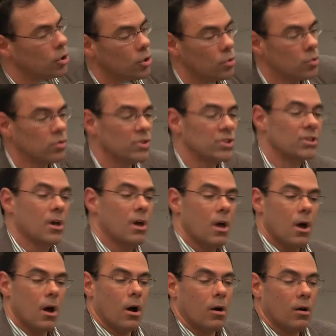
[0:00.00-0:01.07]
use
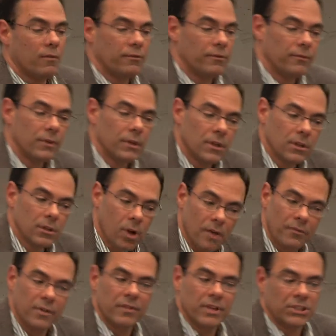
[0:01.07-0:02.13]
of
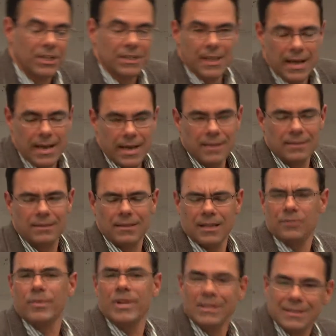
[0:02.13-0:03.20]
Nove Vegetais,
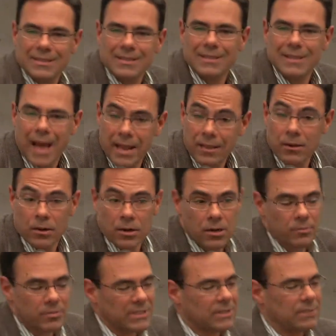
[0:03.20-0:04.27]
that means 9
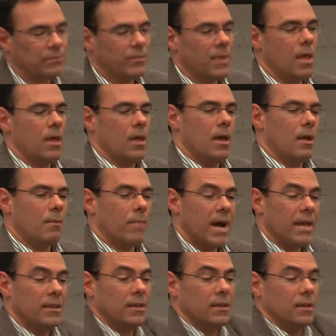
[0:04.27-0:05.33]
herbs,
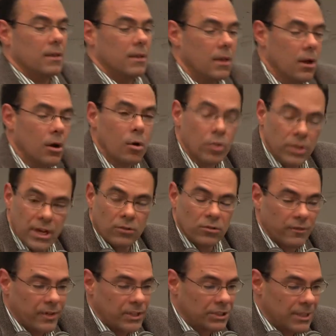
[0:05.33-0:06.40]
by the União
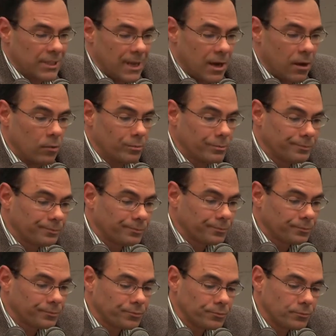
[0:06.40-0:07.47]
do Vegetal.
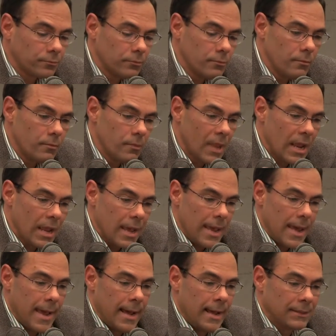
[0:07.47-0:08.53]

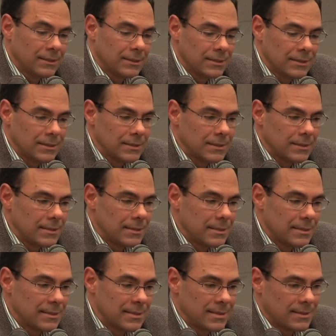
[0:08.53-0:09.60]
And
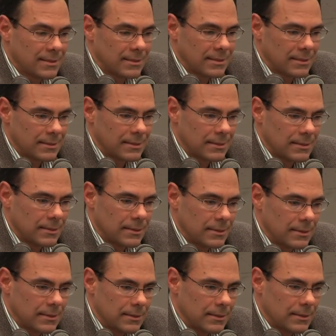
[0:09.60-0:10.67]
this
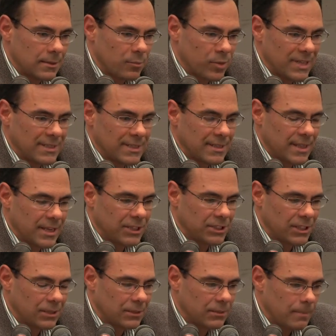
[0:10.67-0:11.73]

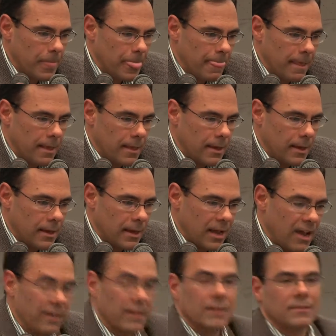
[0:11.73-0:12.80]
presentation
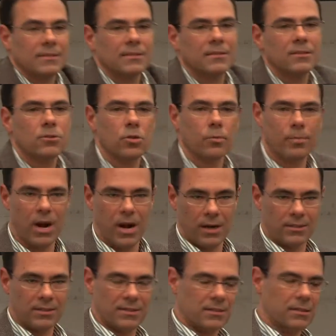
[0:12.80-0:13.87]
has 2
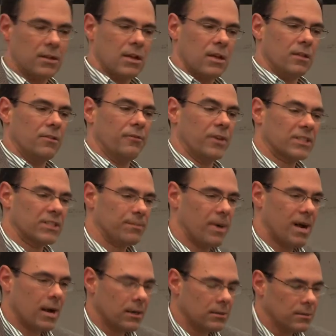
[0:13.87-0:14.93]
parts. The first
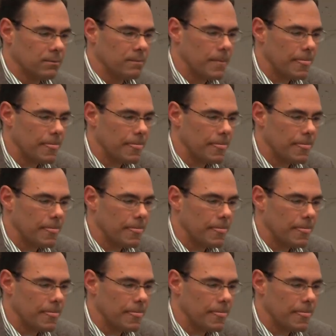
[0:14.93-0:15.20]
part,